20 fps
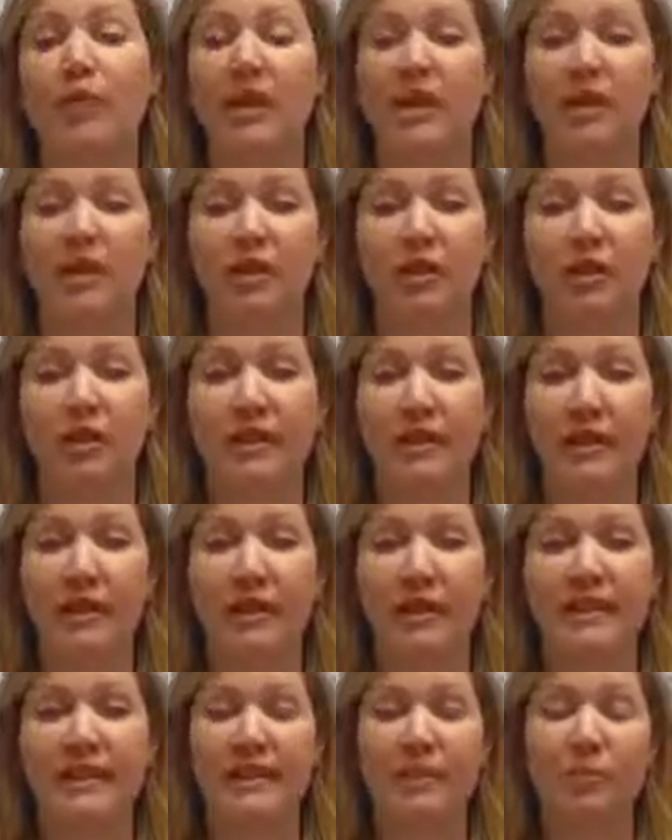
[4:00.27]
initially
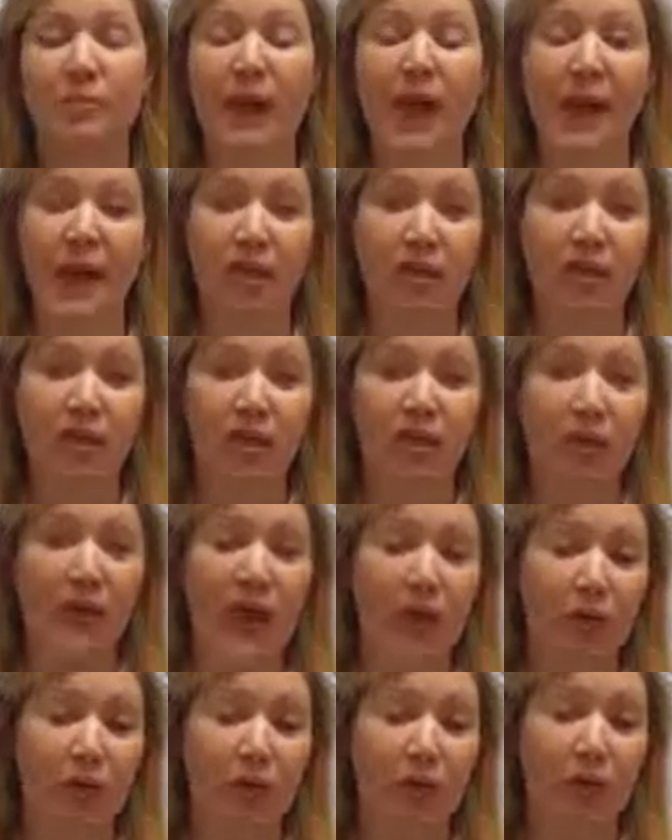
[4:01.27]
is to pay for the
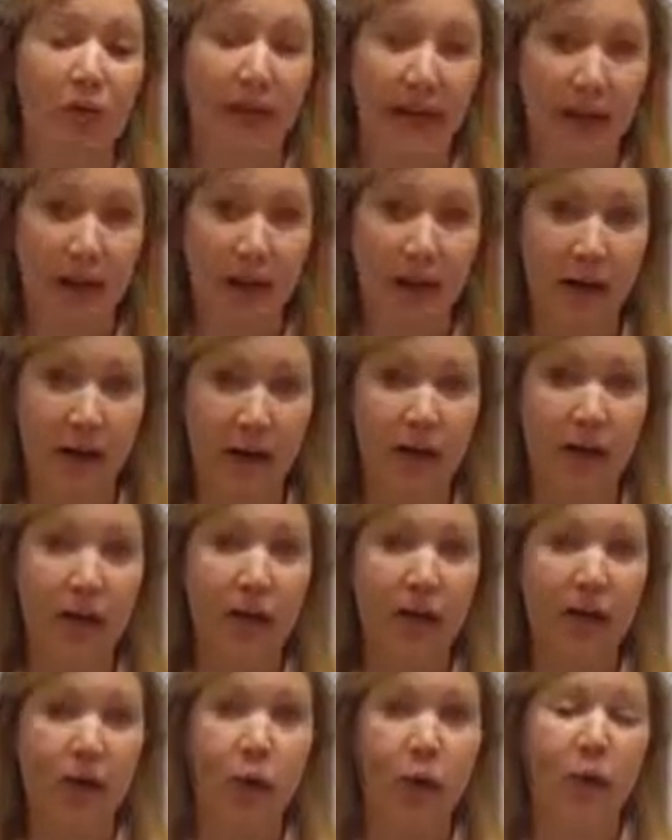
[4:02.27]
POWR binder,
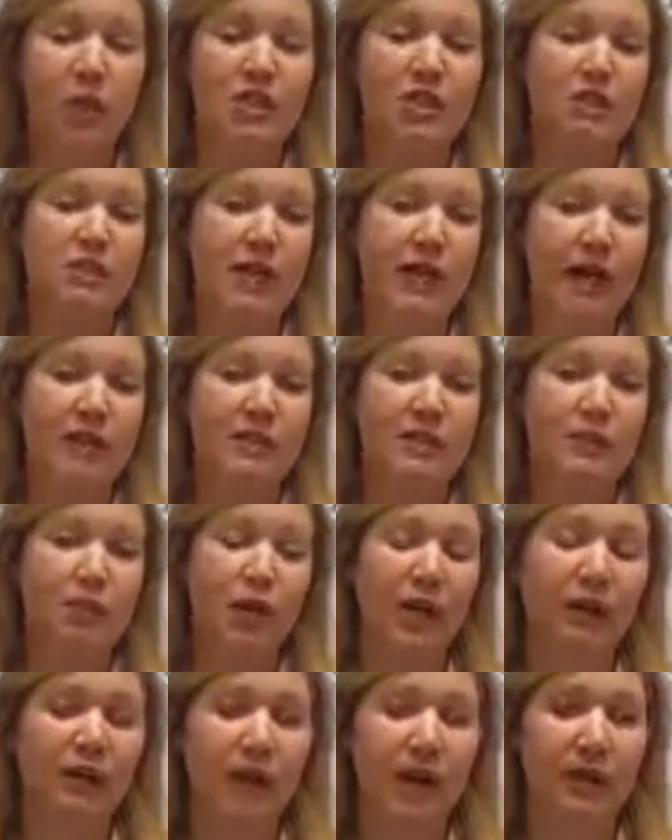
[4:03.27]
which is what I was
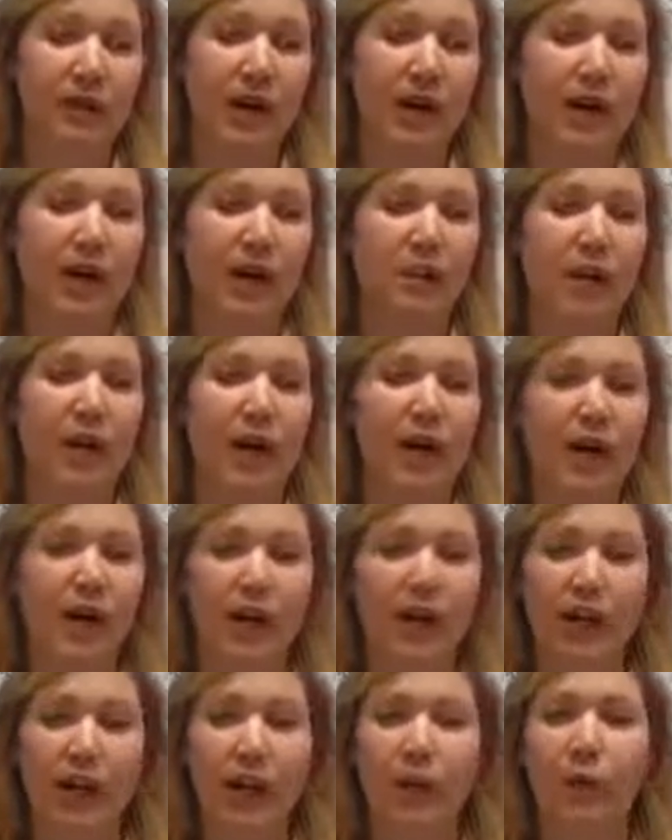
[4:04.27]
briefly talking about
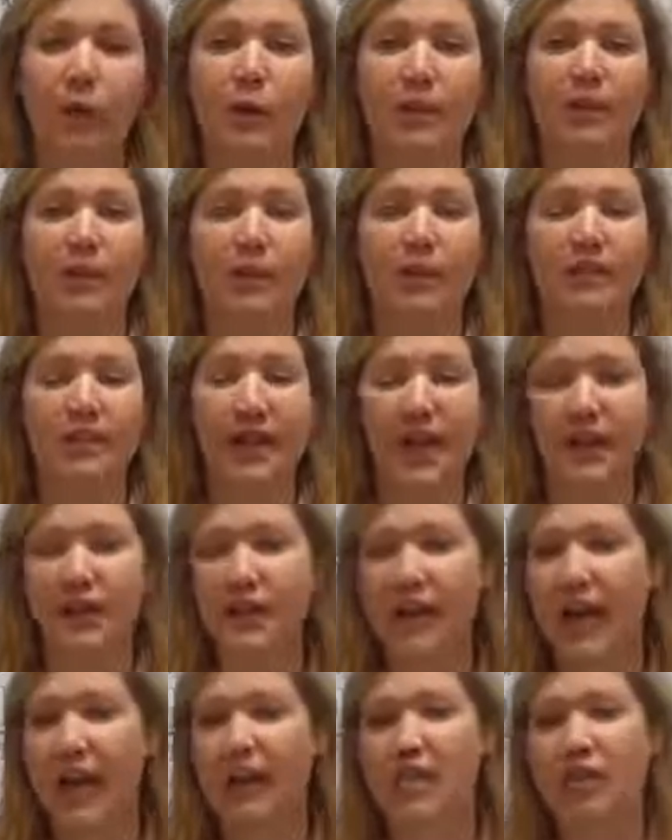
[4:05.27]
earlier with those
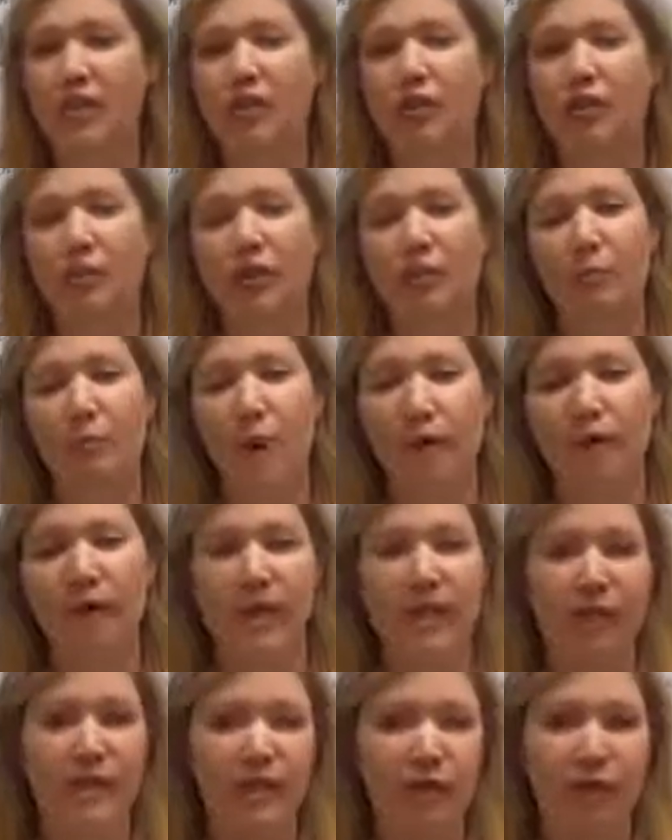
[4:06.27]
educational and
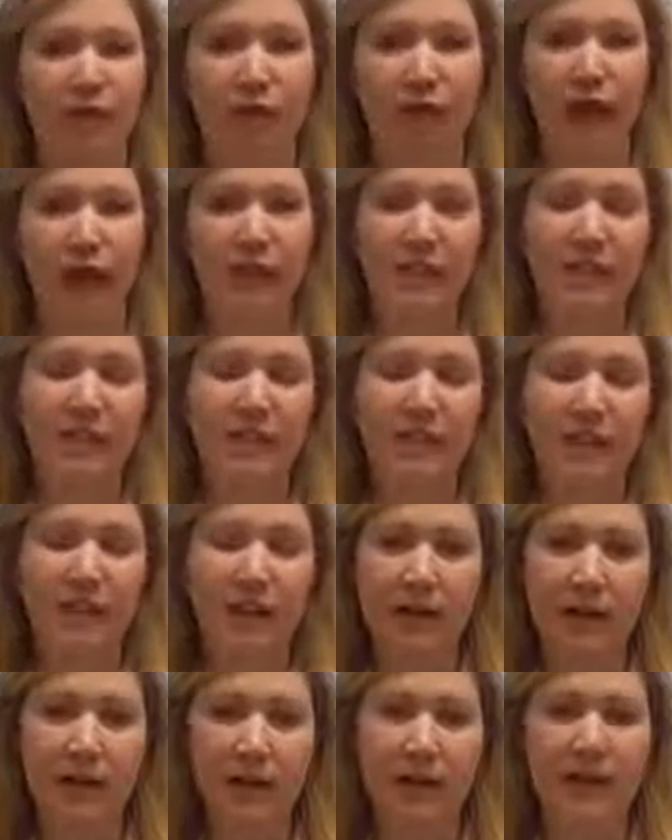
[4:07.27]
motivational reading
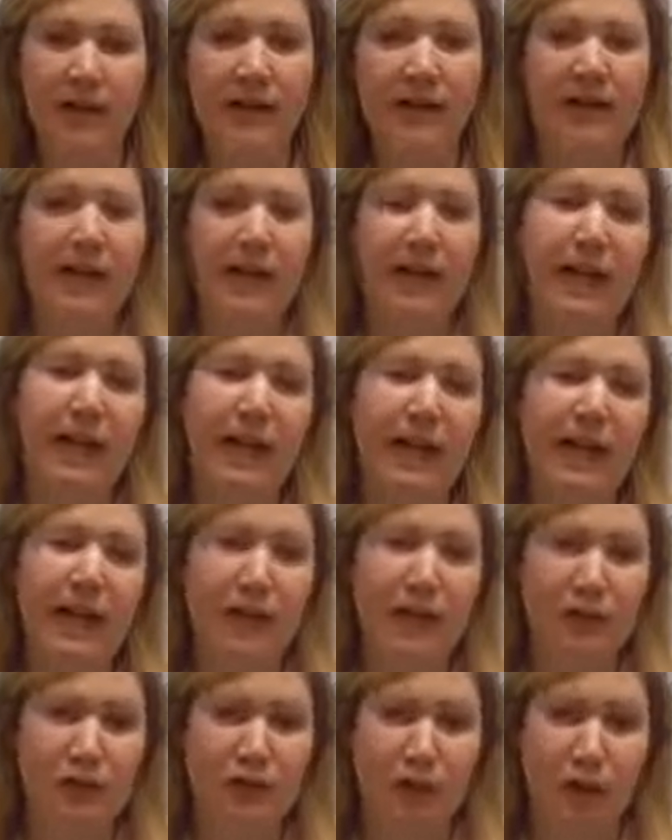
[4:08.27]
materials and
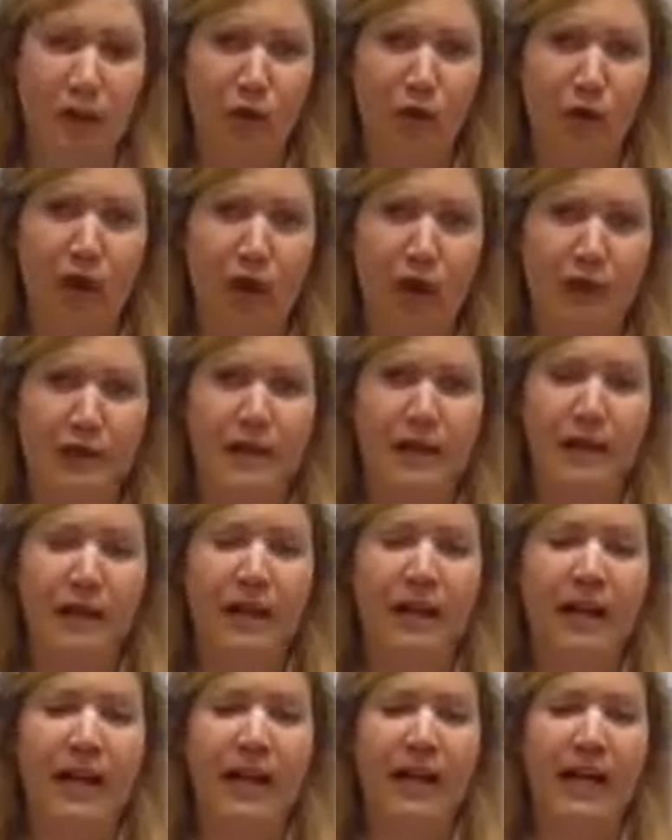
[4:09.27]
those food logs.
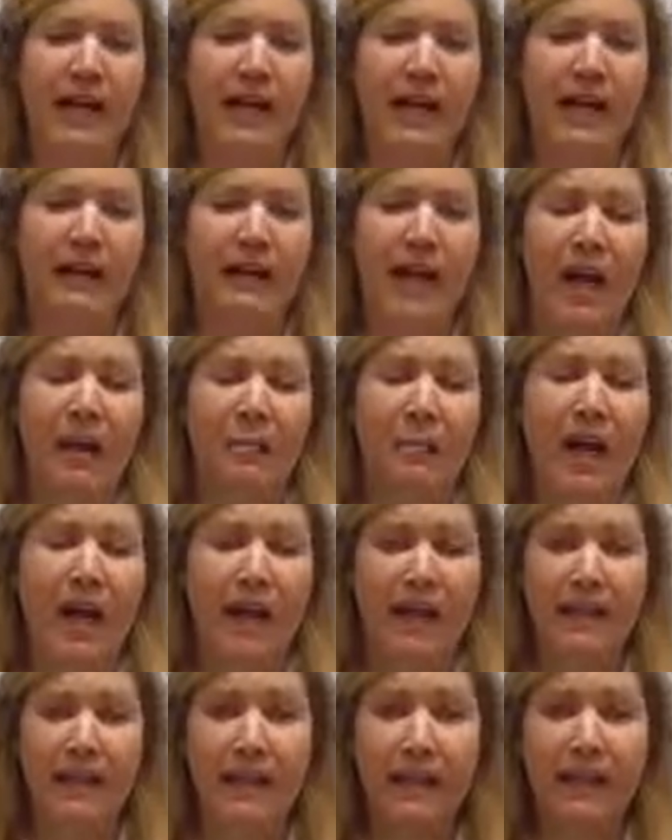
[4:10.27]
And that
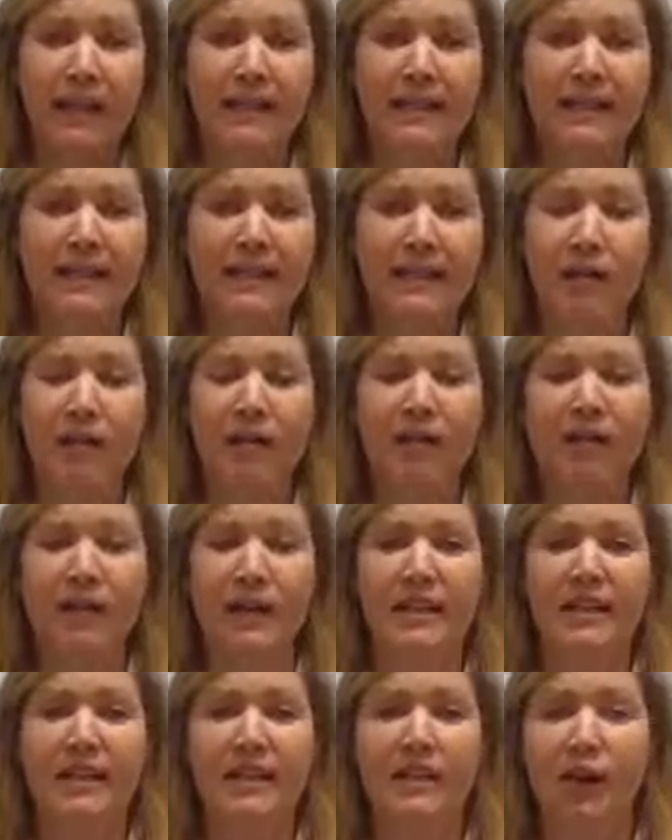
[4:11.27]
binder itself
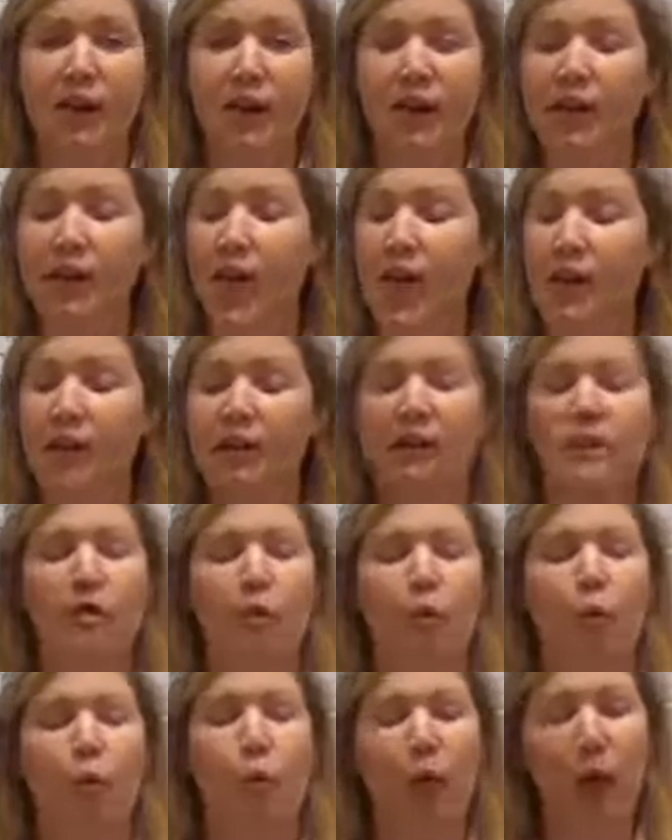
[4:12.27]
is $30,
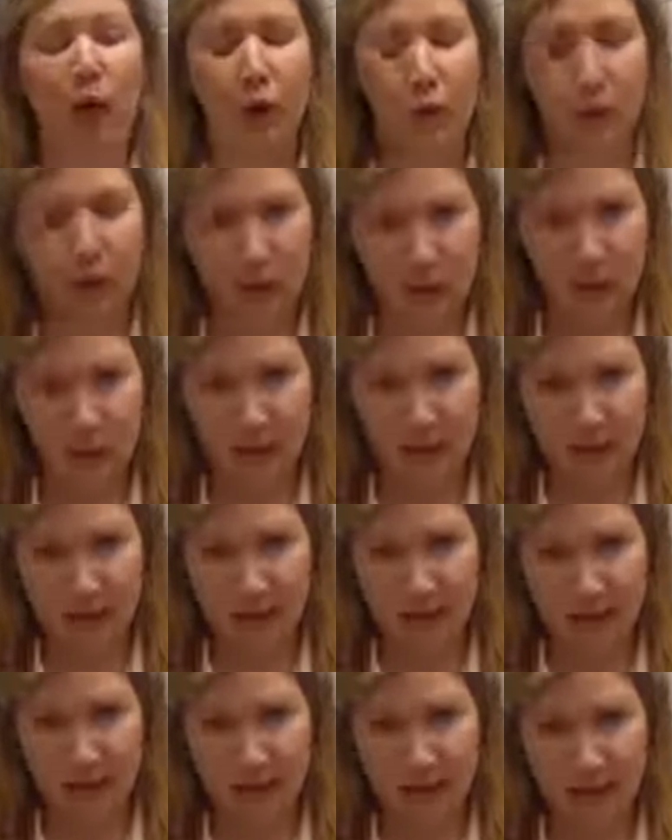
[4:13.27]
well worth the
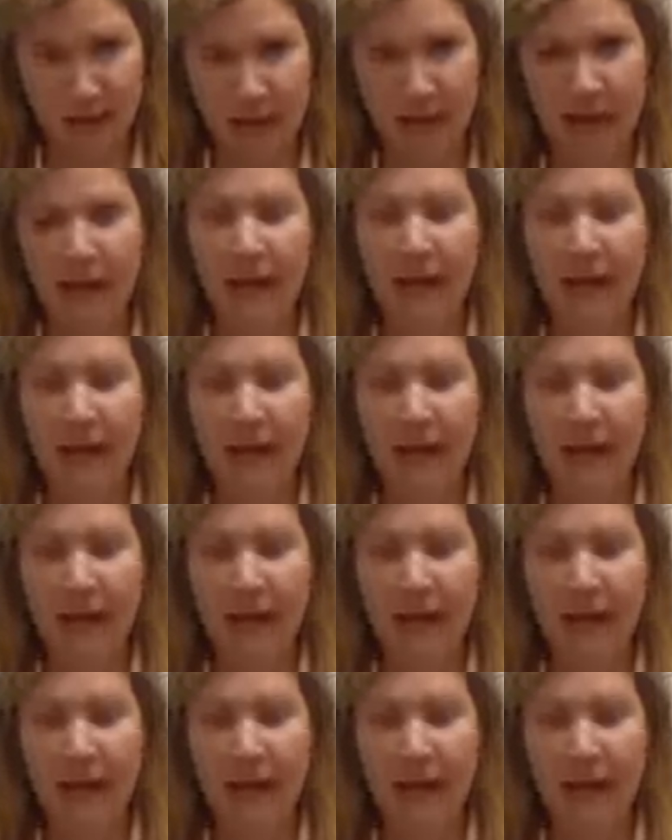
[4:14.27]
price.